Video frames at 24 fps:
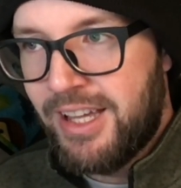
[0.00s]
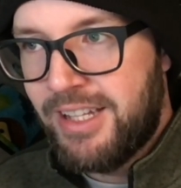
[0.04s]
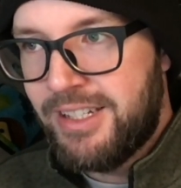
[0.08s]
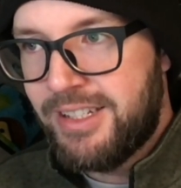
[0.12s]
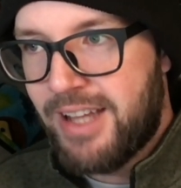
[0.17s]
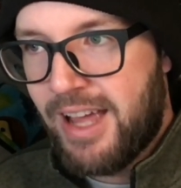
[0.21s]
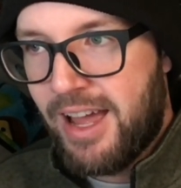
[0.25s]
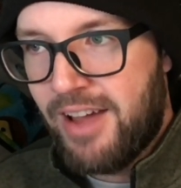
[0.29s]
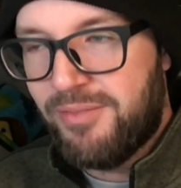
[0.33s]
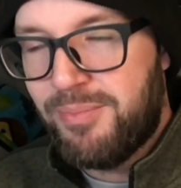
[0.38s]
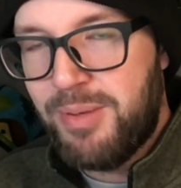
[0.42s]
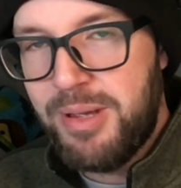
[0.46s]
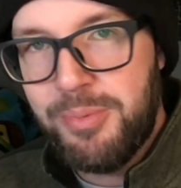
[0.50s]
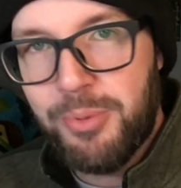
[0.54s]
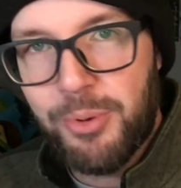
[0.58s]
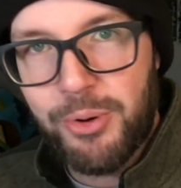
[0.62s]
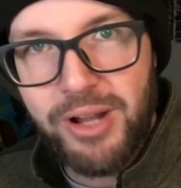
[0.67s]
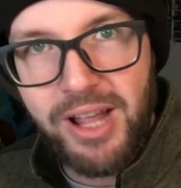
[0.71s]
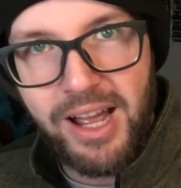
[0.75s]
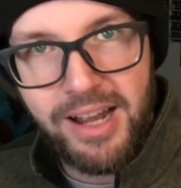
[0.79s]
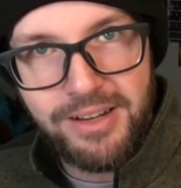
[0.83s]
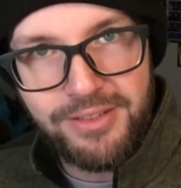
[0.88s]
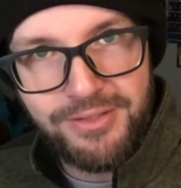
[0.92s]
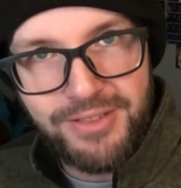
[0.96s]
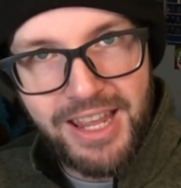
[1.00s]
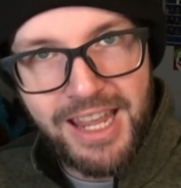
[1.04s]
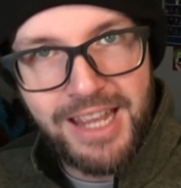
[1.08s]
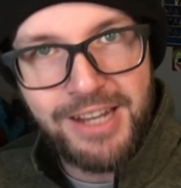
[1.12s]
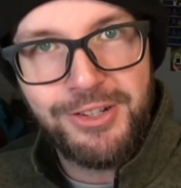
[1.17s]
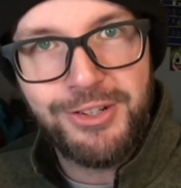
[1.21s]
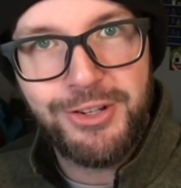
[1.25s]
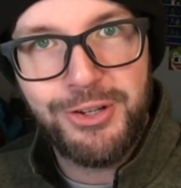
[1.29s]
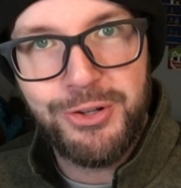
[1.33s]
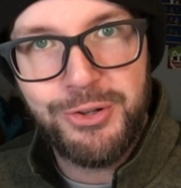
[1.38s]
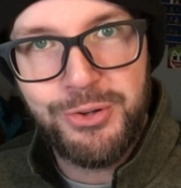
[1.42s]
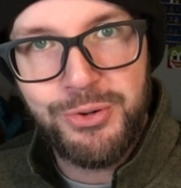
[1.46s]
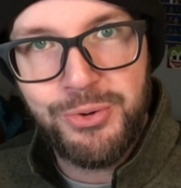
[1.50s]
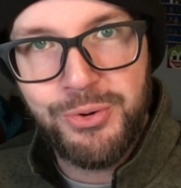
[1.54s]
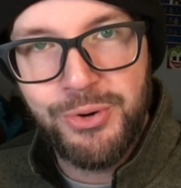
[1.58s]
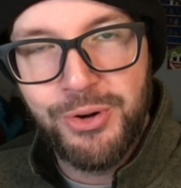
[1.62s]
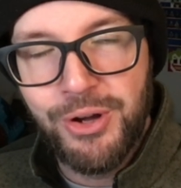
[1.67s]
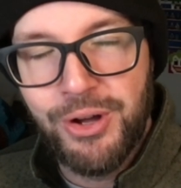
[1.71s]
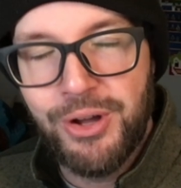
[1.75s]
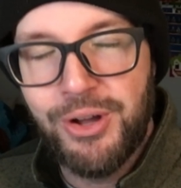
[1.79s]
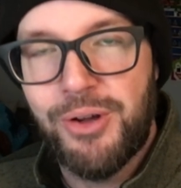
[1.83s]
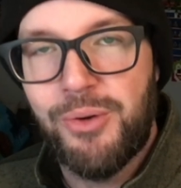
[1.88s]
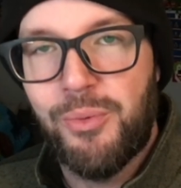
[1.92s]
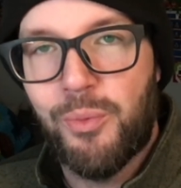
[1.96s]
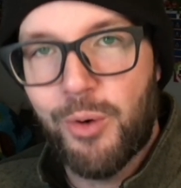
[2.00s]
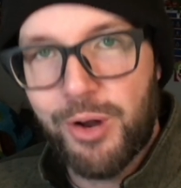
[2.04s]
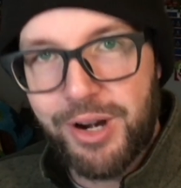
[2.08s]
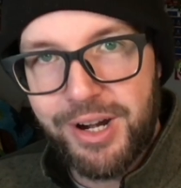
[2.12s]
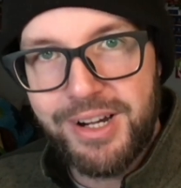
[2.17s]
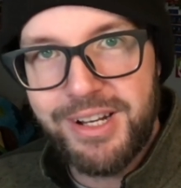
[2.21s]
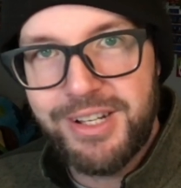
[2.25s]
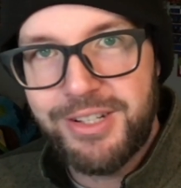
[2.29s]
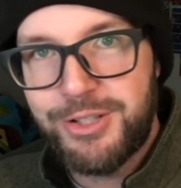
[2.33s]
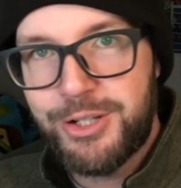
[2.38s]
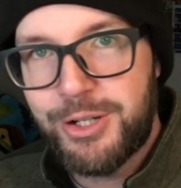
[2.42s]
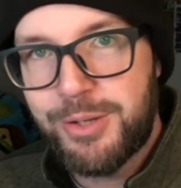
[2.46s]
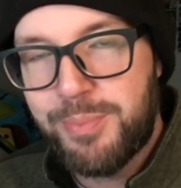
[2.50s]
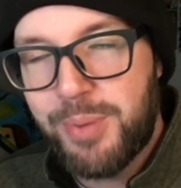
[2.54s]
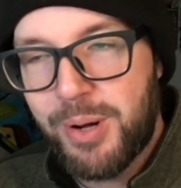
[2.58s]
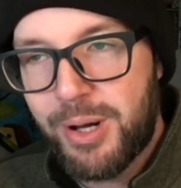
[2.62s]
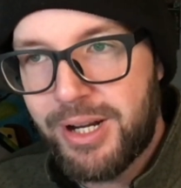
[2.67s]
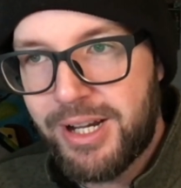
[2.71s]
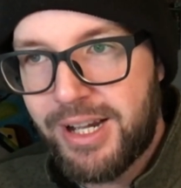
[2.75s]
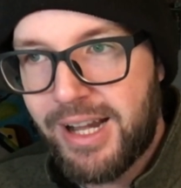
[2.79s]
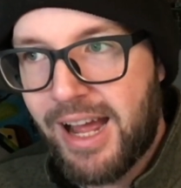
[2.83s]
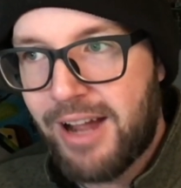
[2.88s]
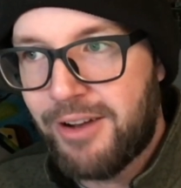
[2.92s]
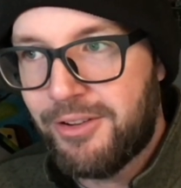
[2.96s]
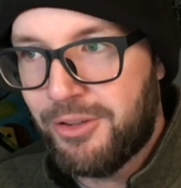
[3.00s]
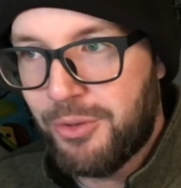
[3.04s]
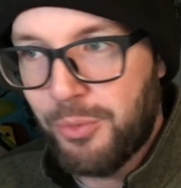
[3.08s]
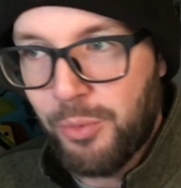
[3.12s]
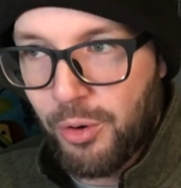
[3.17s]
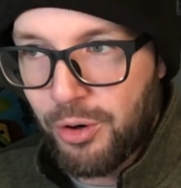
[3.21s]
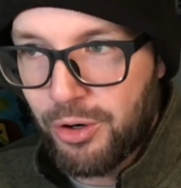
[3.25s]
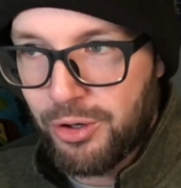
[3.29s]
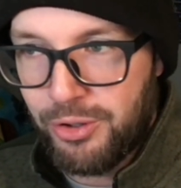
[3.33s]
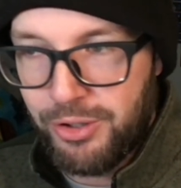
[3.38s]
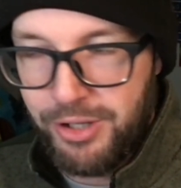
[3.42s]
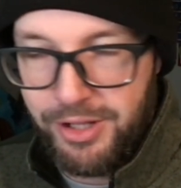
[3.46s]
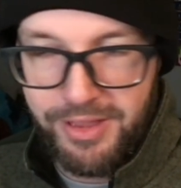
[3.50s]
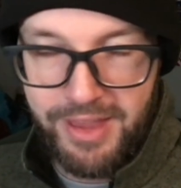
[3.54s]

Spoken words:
to have people kind of into what it is you're putting out in the world,